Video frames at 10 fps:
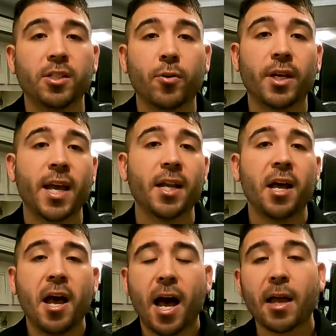So
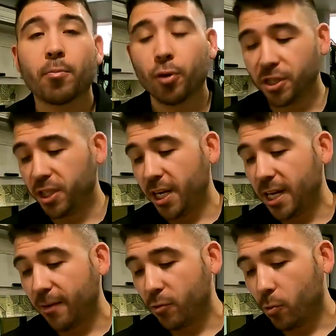again, I
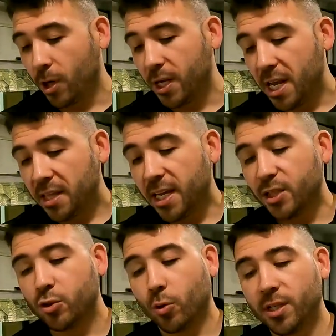appreciate everyone
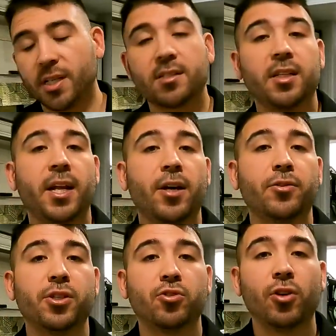that joined us today
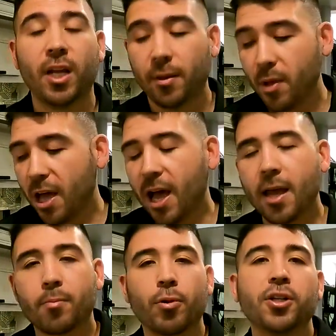on the stream.
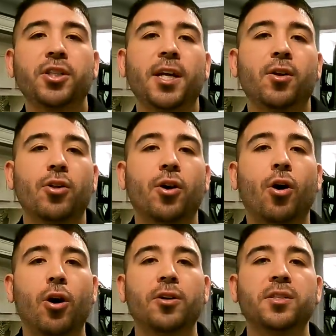I appreciate all the
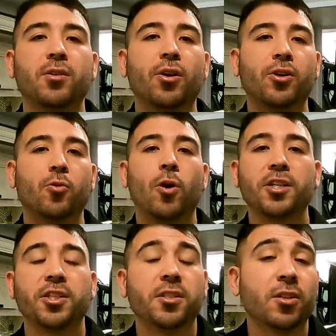hearts and all the
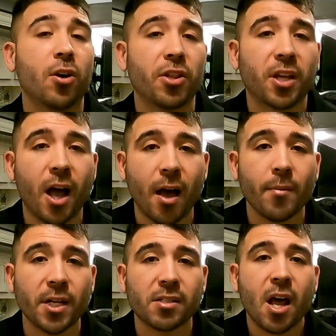questions and all the
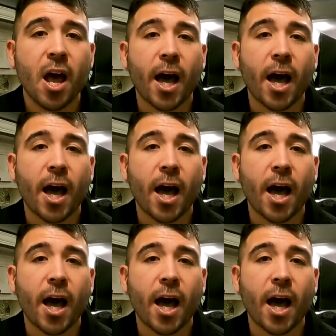comments.